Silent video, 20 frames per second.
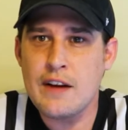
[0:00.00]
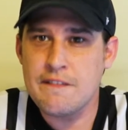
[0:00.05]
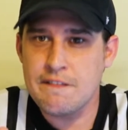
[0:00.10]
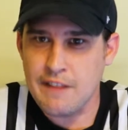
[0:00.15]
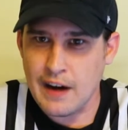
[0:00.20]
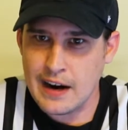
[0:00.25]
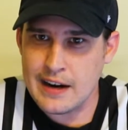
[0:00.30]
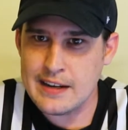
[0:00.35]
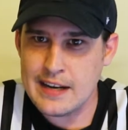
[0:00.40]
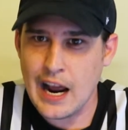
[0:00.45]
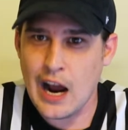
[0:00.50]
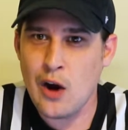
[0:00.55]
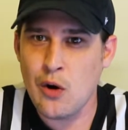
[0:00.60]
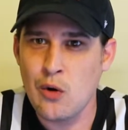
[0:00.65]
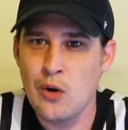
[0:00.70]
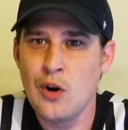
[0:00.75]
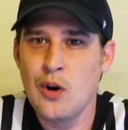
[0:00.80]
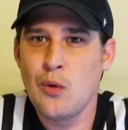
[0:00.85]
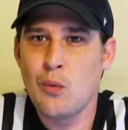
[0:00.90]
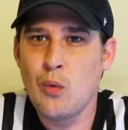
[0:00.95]
Find
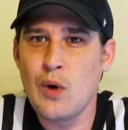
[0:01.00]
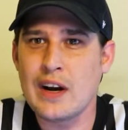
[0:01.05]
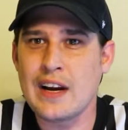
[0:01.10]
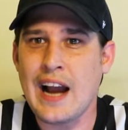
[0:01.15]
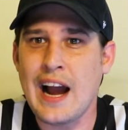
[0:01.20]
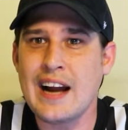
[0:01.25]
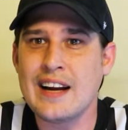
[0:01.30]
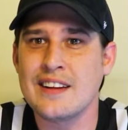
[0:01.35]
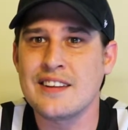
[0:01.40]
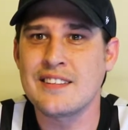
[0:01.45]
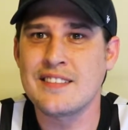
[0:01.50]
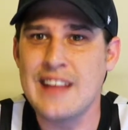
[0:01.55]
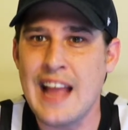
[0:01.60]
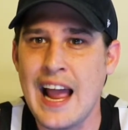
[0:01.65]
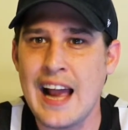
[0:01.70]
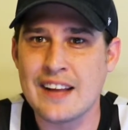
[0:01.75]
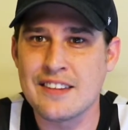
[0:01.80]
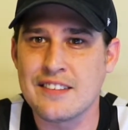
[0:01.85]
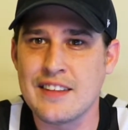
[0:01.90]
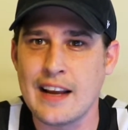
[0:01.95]
out what kind of
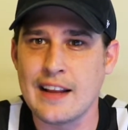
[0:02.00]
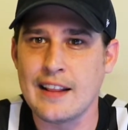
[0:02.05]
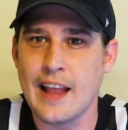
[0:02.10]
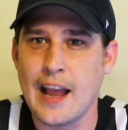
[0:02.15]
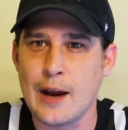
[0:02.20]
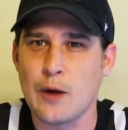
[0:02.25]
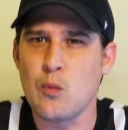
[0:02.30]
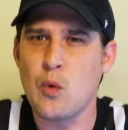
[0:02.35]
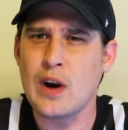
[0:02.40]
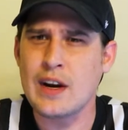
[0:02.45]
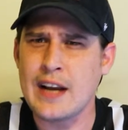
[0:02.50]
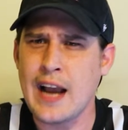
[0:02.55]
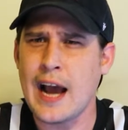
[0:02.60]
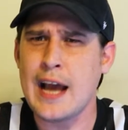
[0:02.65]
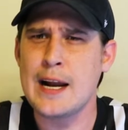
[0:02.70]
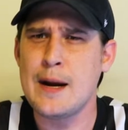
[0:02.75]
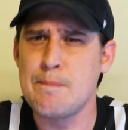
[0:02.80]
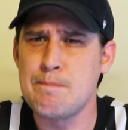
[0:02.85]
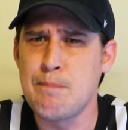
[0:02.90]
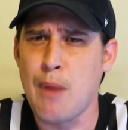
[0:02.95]
snacks they like. What kind
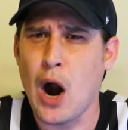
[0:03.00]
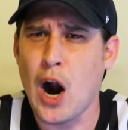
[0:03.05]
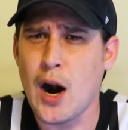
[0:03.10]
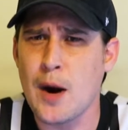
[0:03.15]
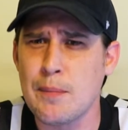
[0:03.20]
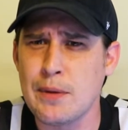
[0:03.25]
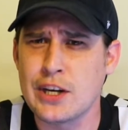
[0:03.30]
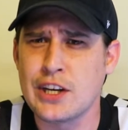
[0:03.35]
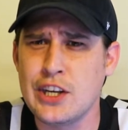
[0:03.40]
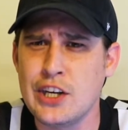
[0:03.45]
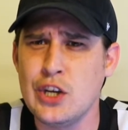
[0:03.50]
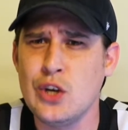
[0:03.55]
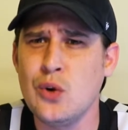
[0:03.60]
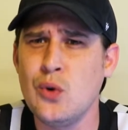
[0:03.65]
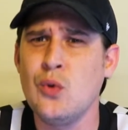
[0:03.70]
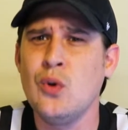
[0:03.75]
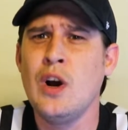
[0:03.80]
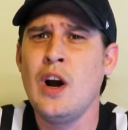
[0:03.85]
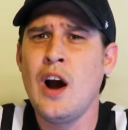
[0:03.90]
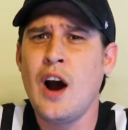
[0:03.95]
of
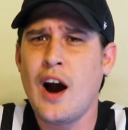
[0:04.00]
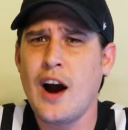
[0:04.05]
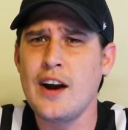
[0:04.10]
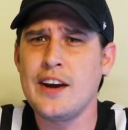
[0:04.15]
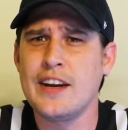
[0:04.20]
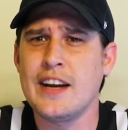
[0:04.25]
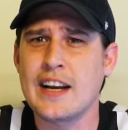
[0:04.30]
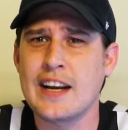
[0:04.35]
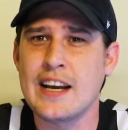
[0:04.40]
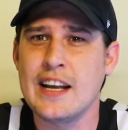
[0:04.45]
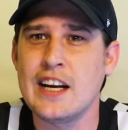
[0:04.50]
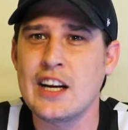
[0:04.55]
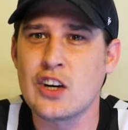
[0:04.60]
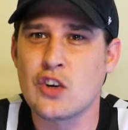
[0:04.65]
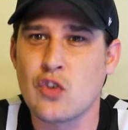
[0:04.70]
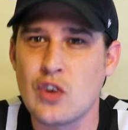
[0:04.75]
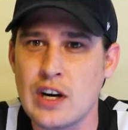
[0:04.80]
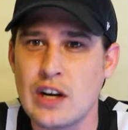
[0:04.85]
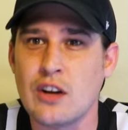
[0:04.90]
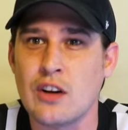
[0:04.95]
barbecue are you gonna
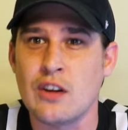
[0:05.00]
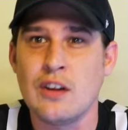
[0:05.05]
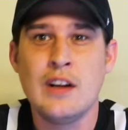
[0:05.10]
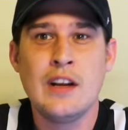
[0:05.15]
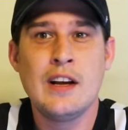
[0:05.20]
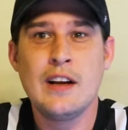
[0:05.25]
grill?